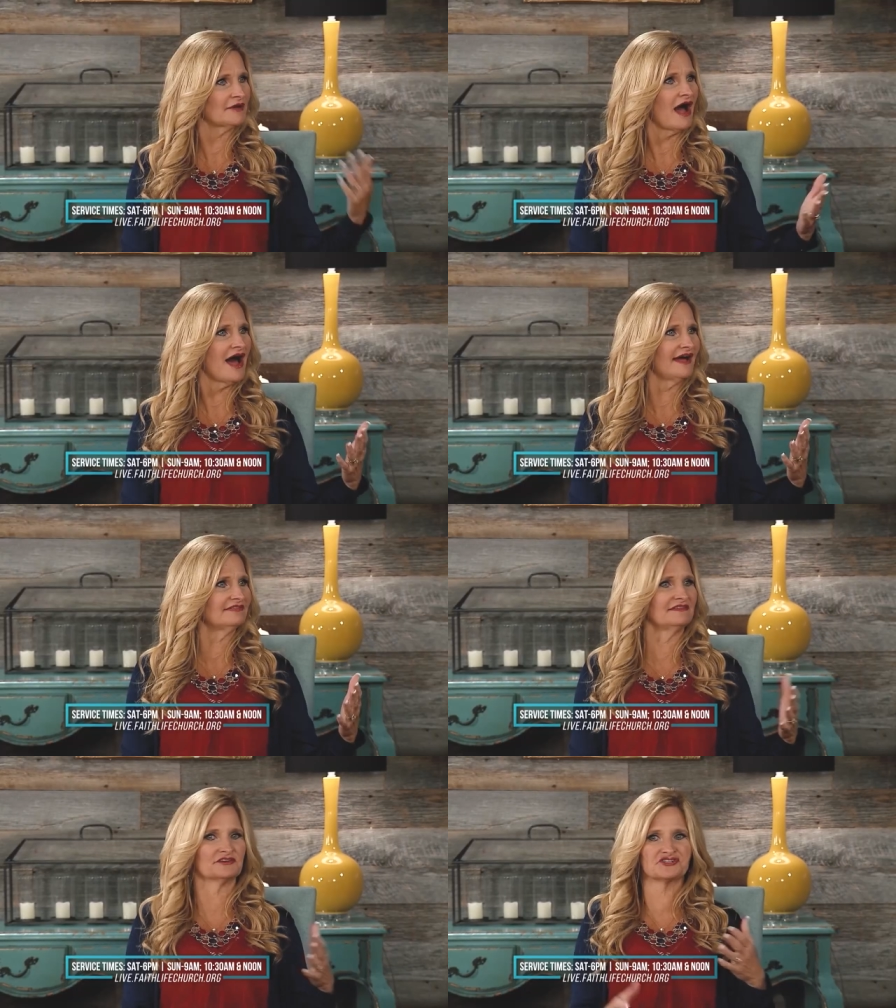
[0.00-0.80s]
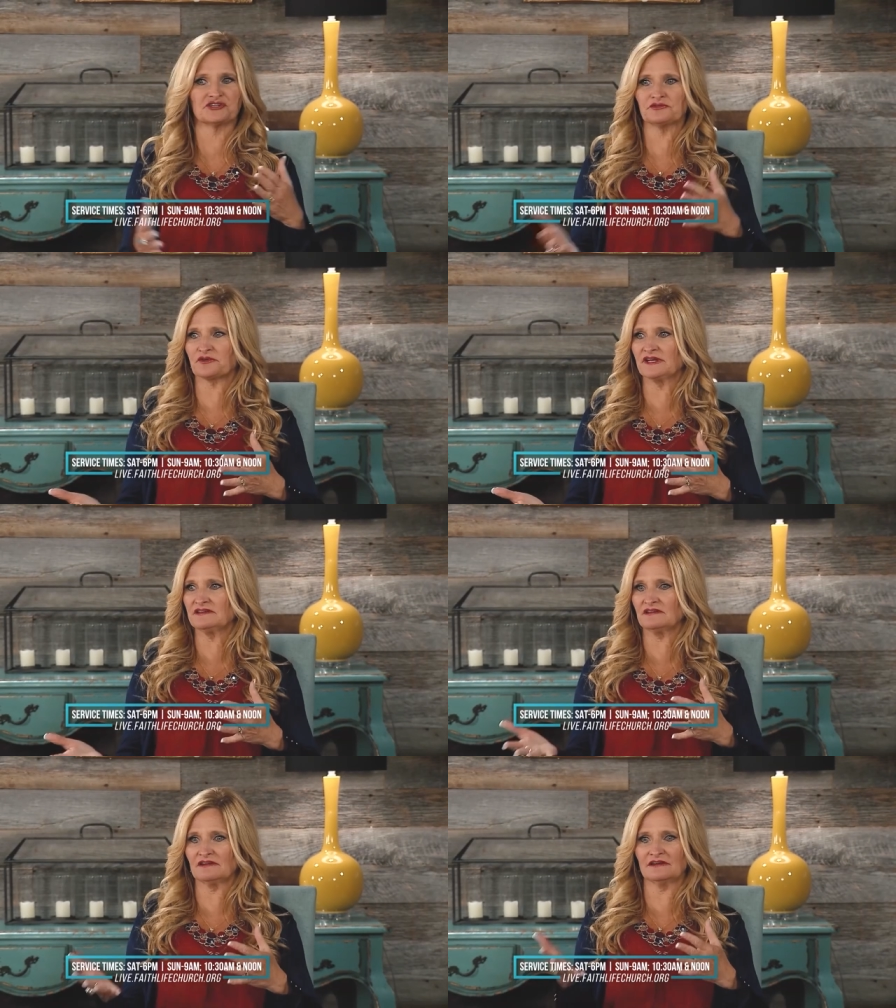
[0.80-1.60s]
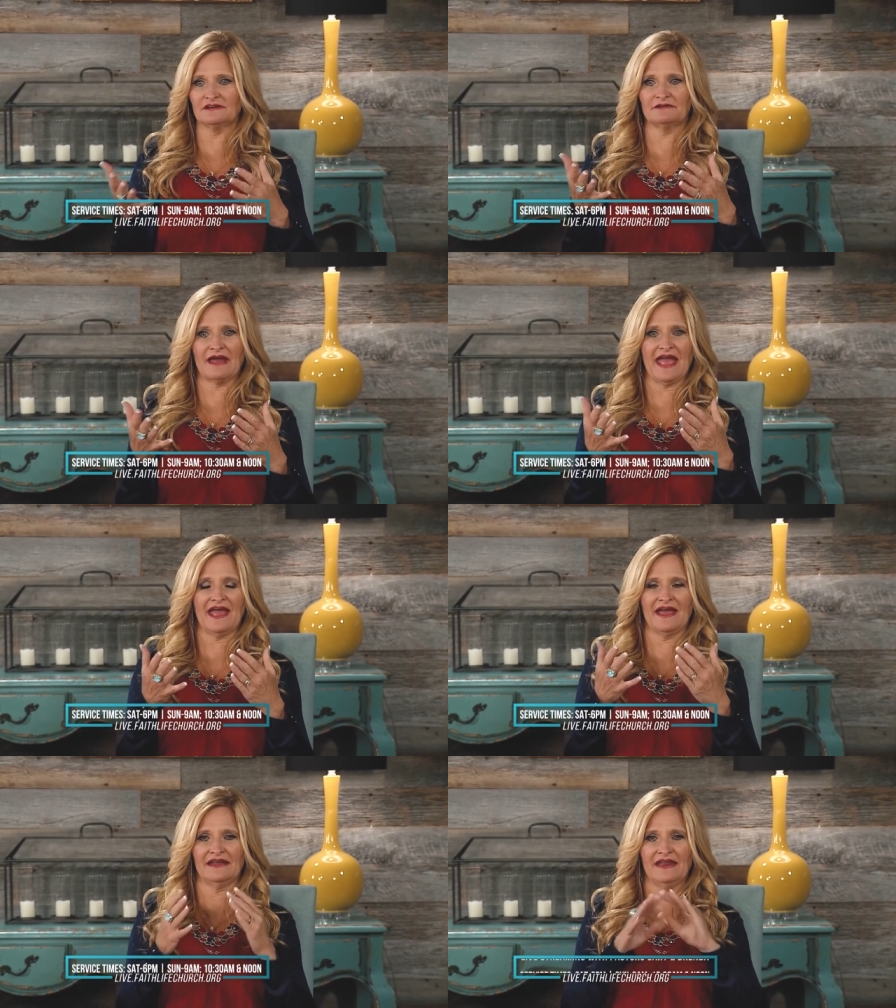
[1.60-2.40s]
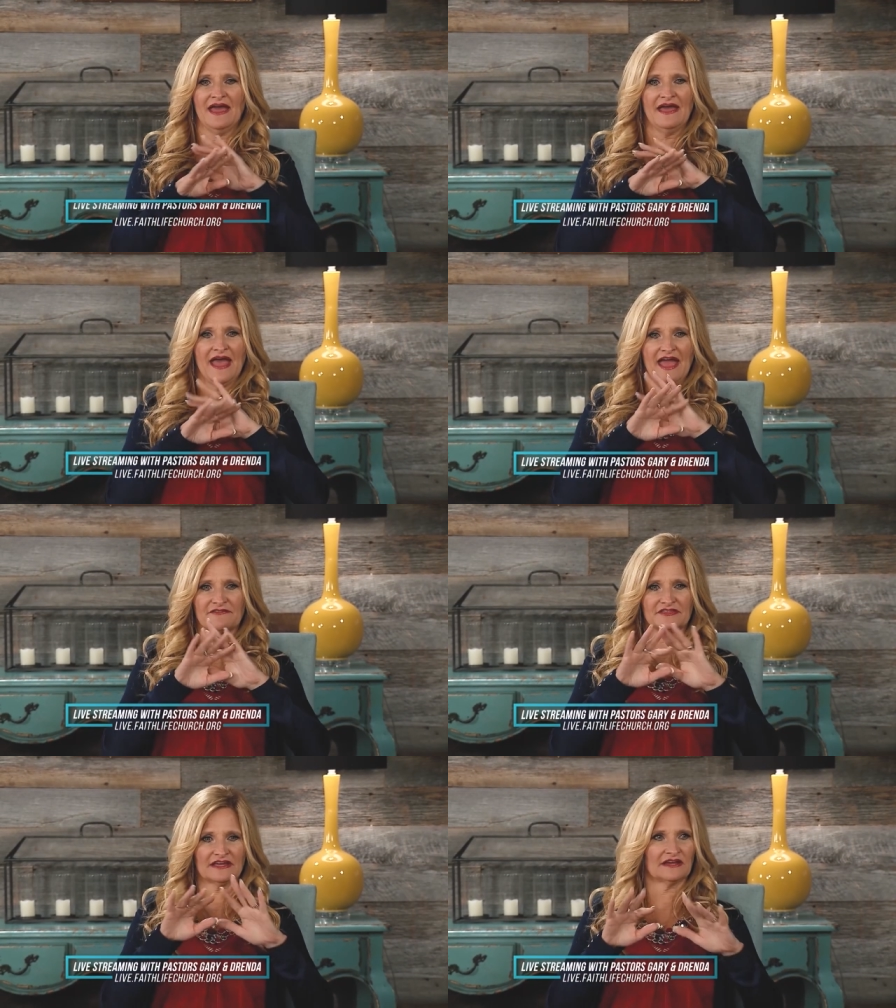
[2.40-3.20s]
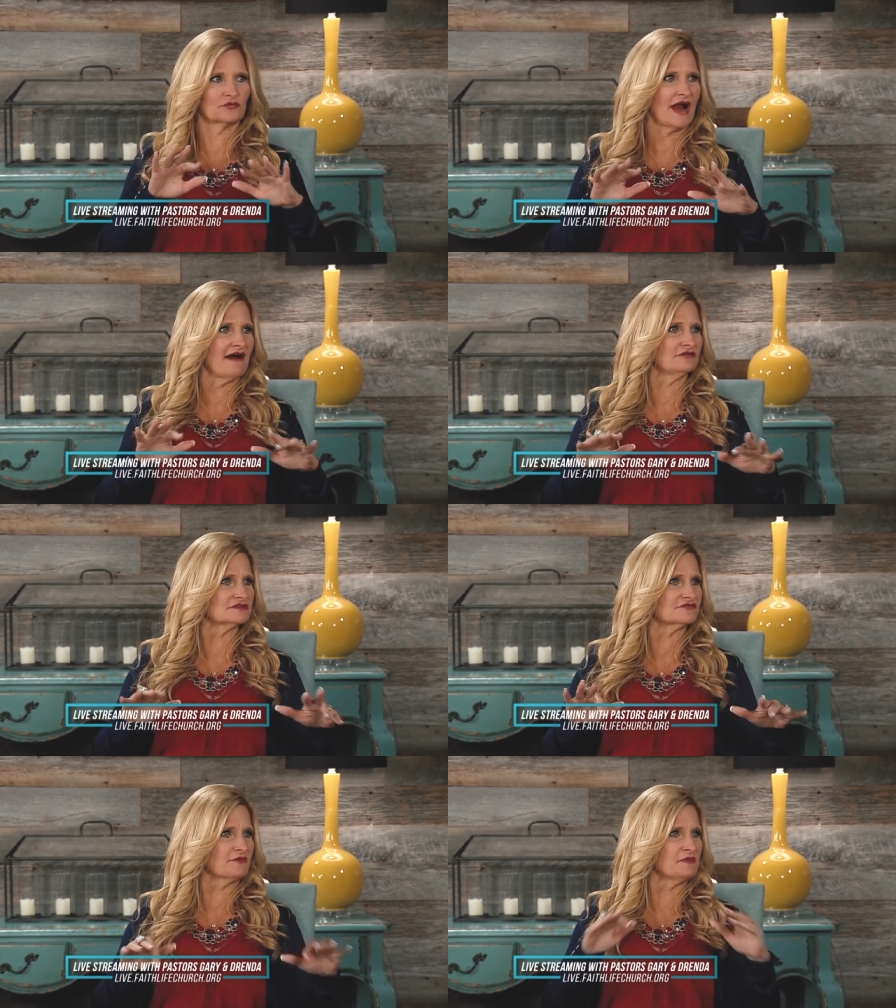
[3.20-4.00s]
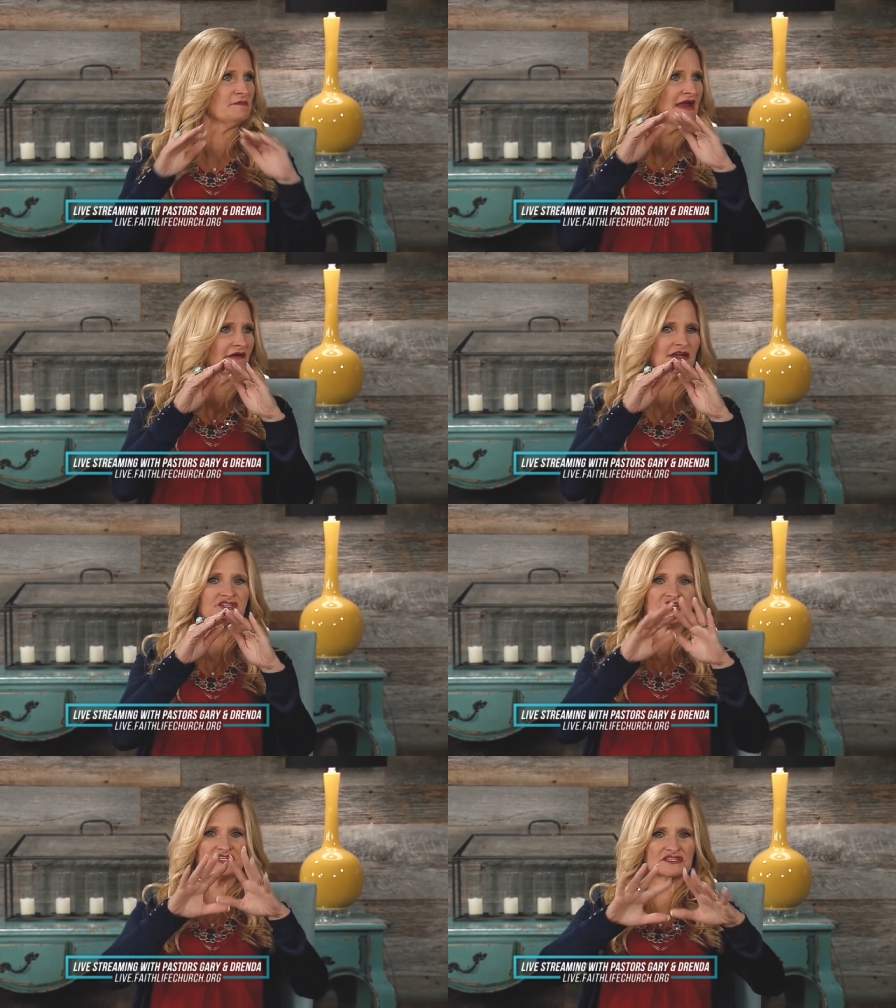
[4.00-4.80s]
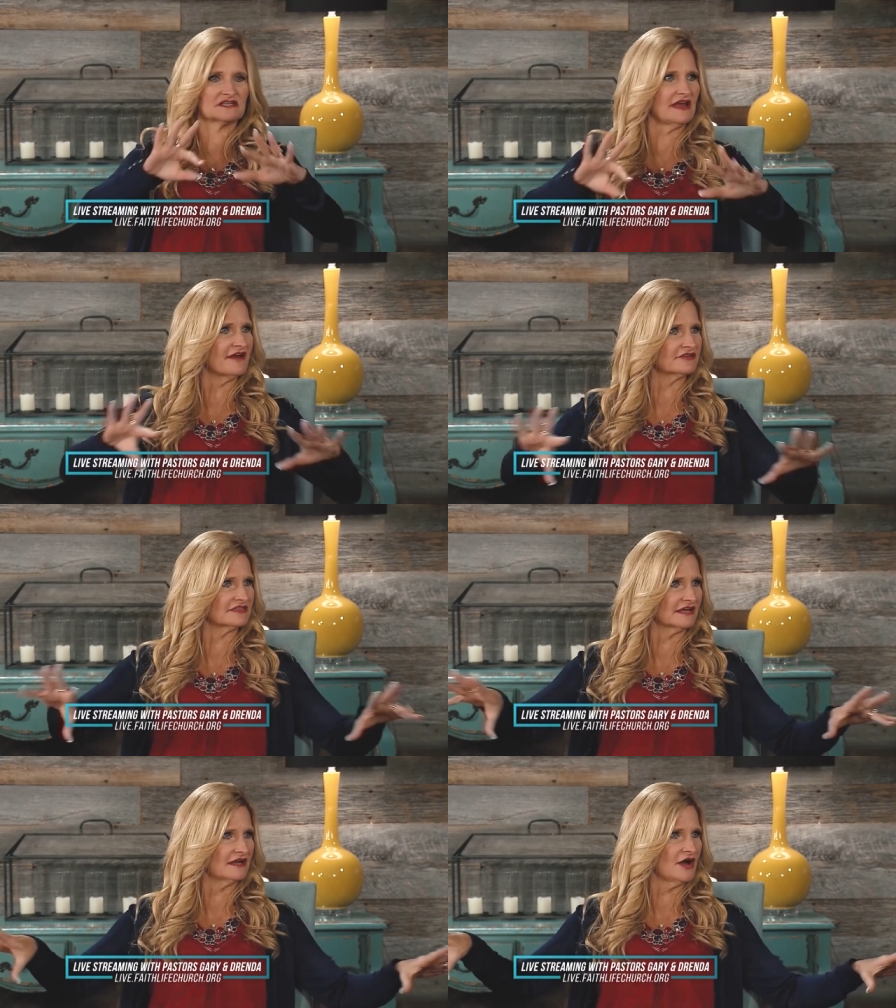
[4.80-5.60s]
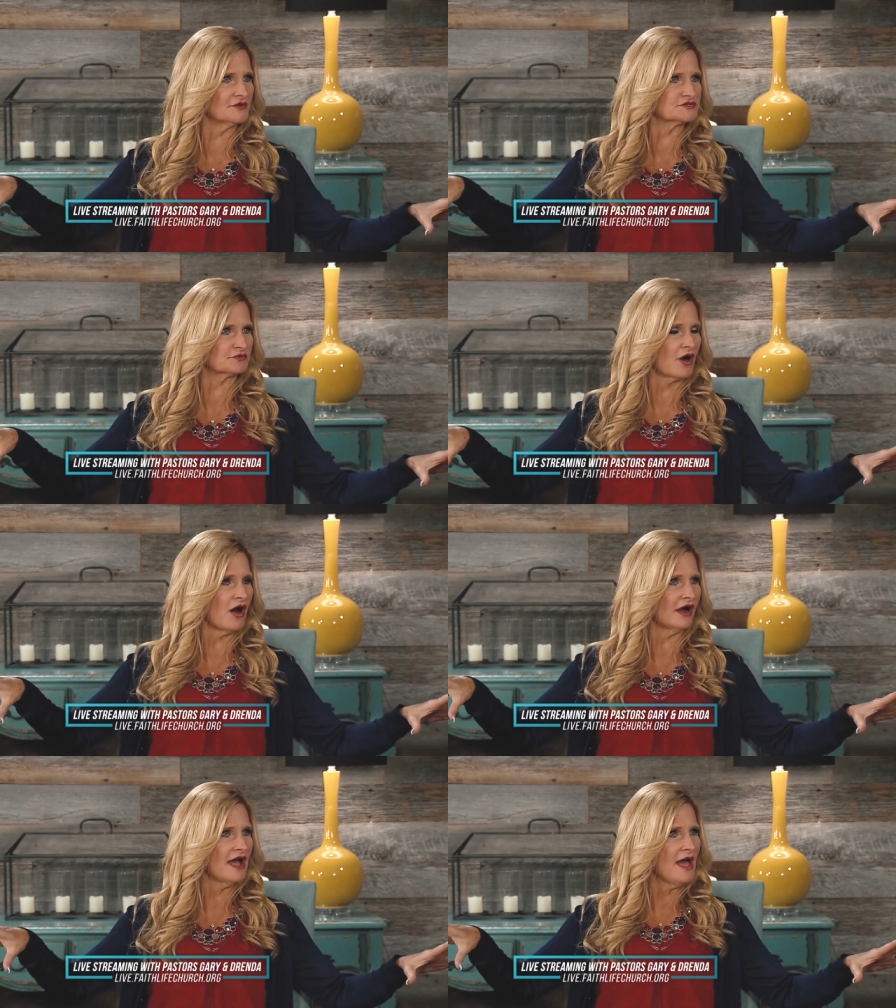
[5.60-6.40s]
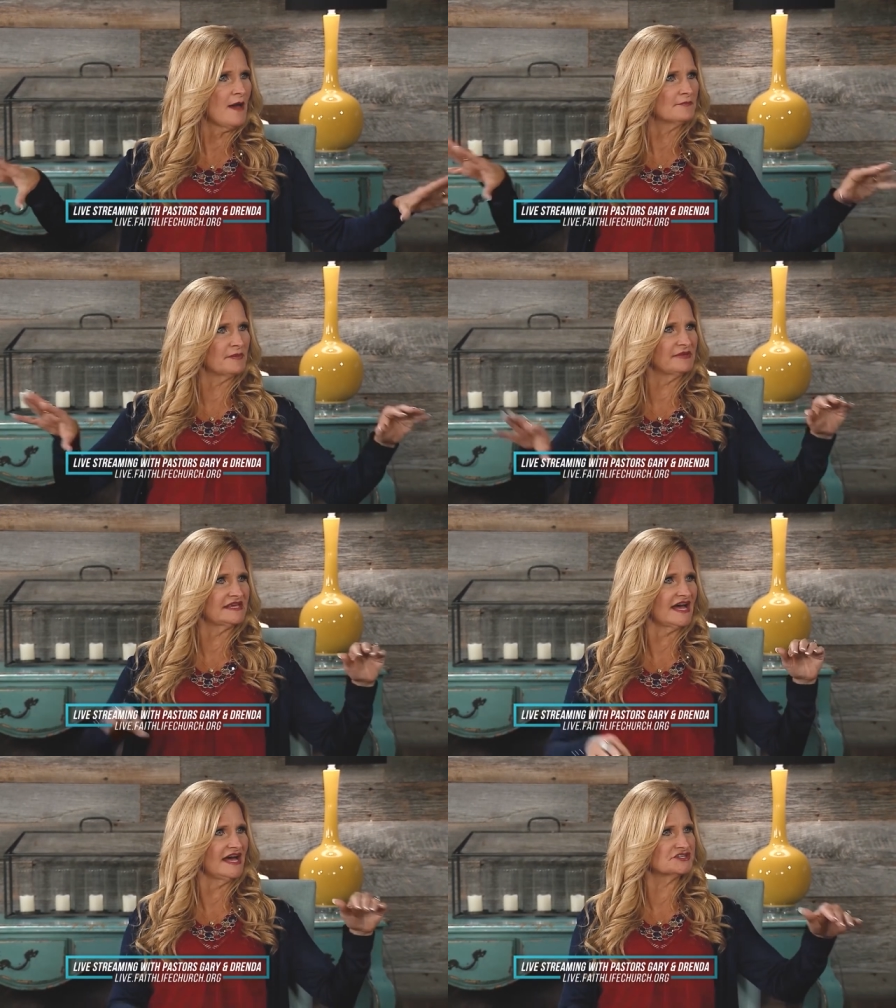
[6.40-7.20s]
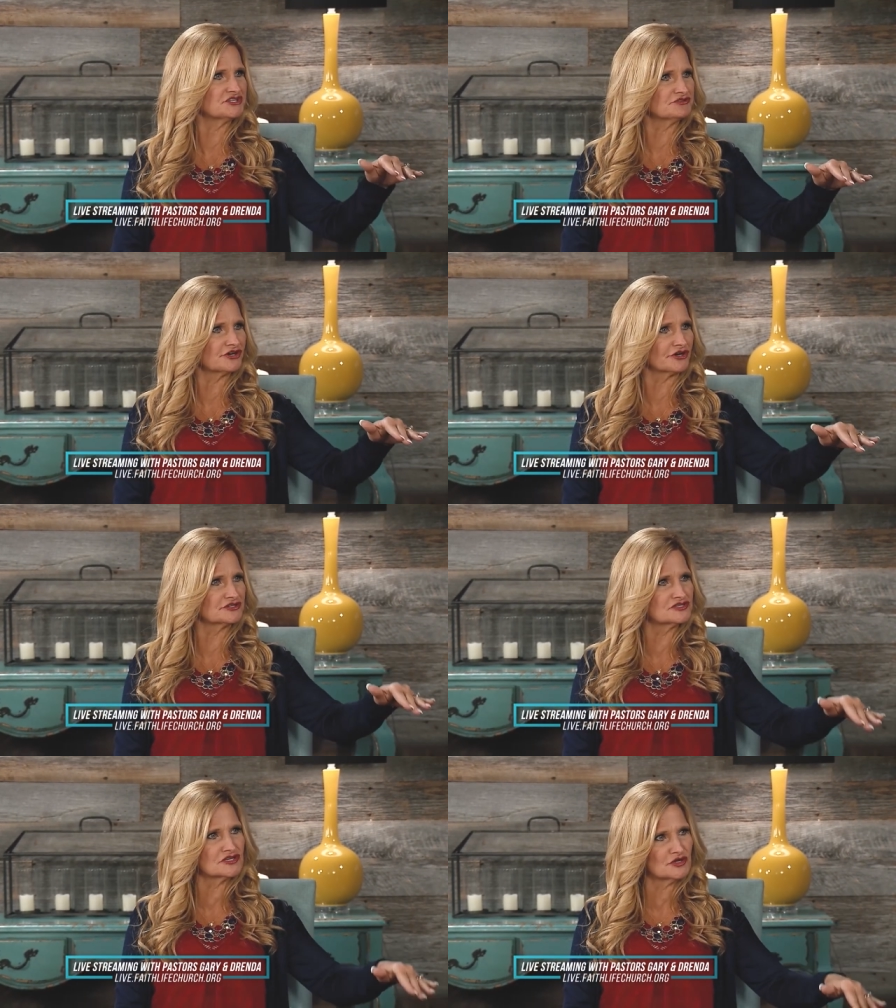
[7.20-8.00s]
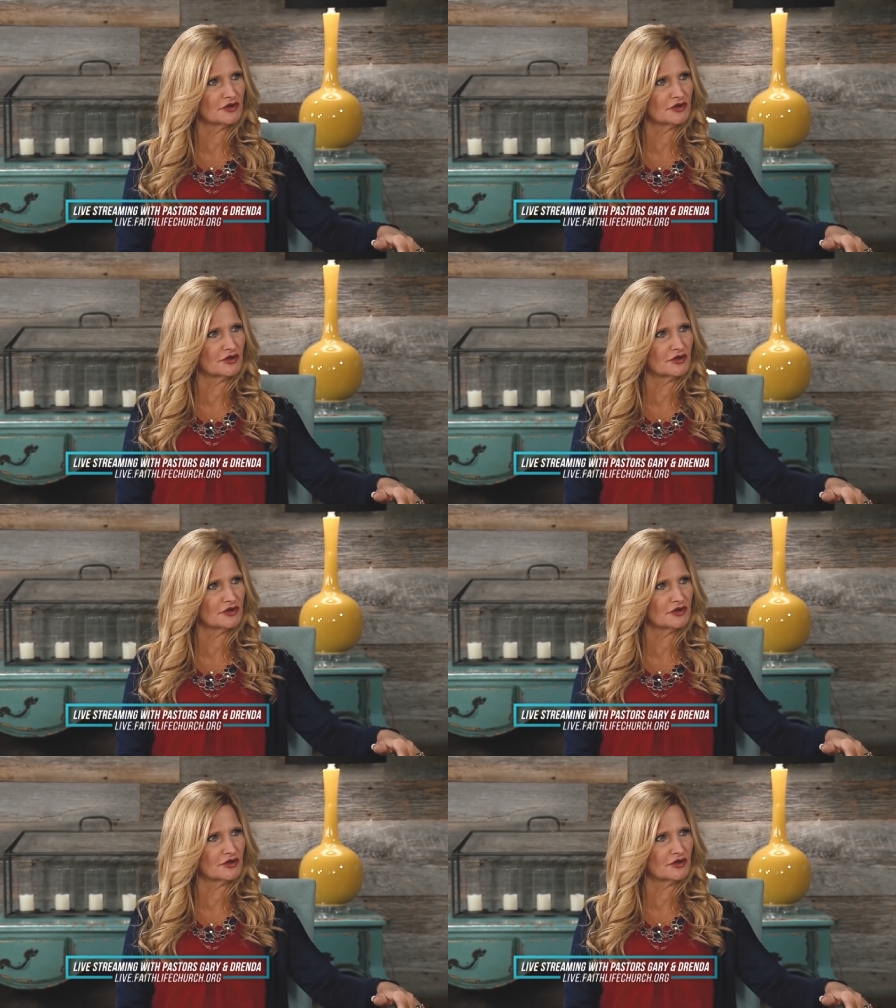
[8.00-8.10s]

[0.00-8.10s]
God, then their children do, and everything unravels. From the marriage, it just, everything goes wrong. But because you turned to